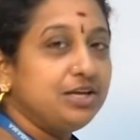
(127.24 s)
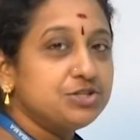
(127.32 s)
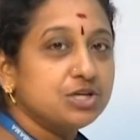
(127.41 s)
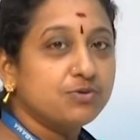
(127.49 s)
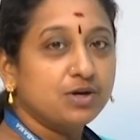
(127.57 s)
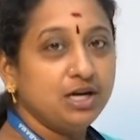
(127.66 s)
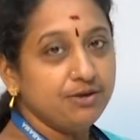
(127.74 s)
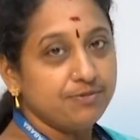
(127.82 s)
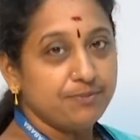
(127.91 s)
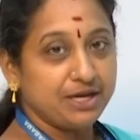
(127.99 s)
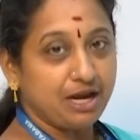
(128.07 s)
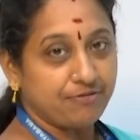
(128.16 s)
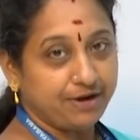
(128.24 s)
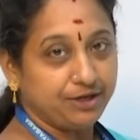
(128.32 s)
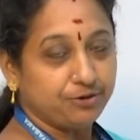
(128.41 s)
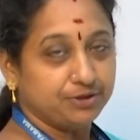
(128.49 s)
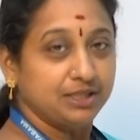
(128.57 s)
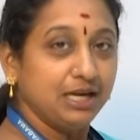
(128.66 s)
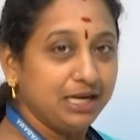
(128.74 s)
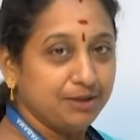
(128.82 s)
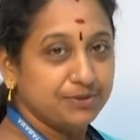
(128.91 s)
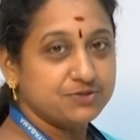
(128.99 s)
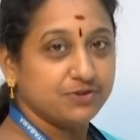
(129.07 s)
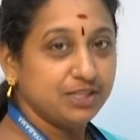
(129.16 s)
region only, we may find out the
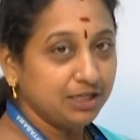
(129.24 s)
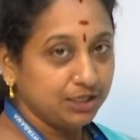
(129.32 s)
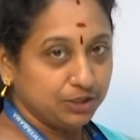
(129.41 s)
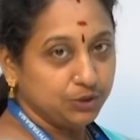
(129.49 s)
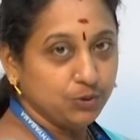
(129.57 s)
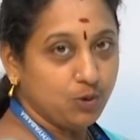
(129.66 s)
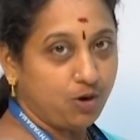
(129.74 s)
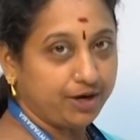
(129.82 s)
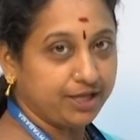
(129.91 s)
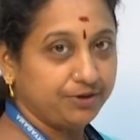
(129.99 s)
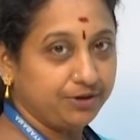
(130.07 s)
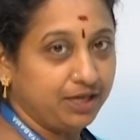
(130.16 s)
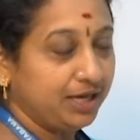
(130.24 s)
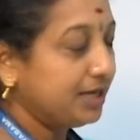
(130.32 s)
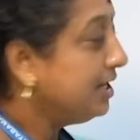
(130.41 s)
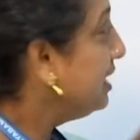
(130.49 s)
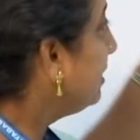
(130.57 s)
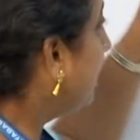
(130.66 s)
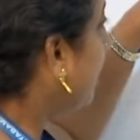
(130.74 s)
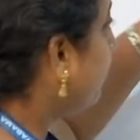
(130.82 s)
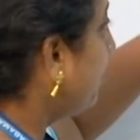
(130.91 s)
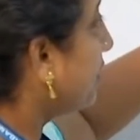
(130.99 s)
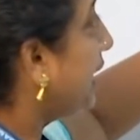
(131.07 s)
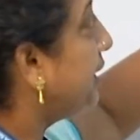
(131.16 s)
limits for the new order. Okay.
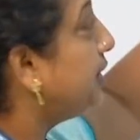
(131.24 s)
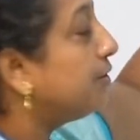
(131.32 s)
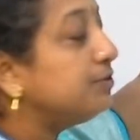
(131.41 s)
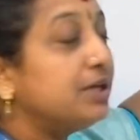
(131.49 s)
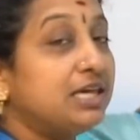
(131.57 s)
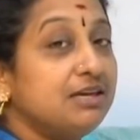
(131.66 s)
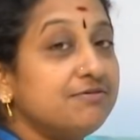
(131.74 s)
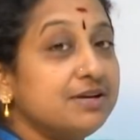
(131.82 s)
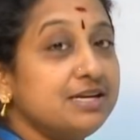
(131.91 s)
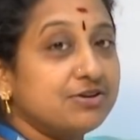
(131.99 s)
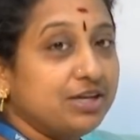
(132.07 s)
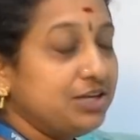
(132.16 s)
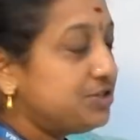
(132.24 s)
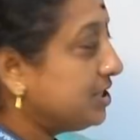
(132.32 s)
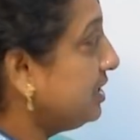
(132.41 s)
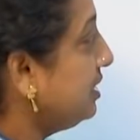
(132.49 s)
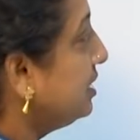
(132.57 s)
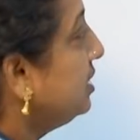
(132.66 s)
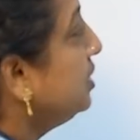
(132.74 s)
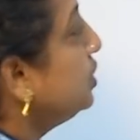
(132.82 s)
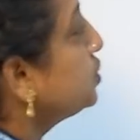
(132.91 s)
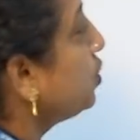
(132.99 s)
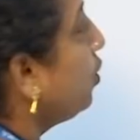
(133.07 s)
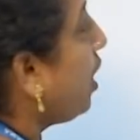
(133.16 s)
Therefore, write it out the given region.
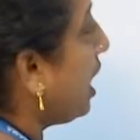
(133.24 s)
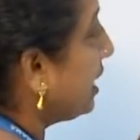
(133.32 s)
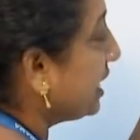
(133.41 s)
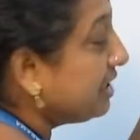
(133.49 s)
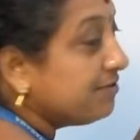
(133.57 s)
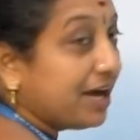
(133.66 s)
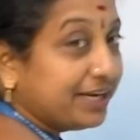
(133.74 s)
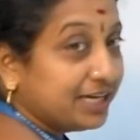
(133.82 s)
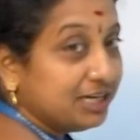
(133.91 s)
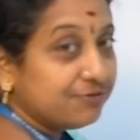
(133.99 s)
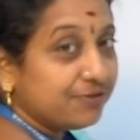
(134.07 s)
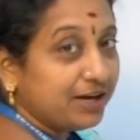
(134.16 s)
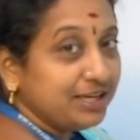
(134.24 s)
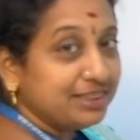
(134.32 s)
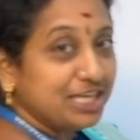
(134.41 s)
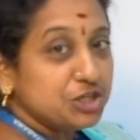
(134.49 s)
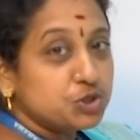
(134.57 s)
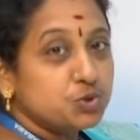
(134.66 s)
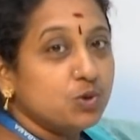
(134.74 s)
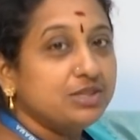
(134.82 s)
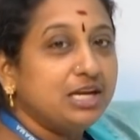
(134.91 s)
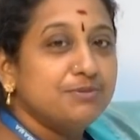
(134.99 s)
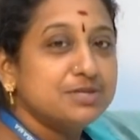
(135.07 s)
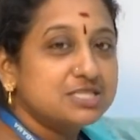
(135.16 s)
So already we identify these two are the
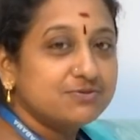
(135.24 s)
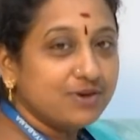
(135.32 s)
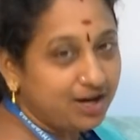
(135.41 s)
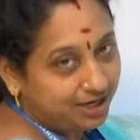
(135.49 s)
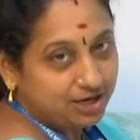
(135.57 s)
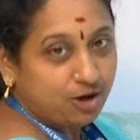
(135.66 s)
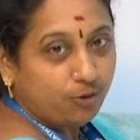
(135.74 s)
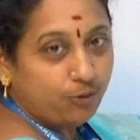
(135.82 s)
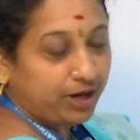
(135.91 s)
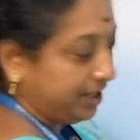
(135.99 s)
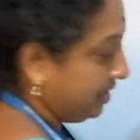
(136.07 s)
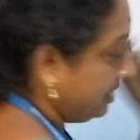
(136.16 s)
limits for y.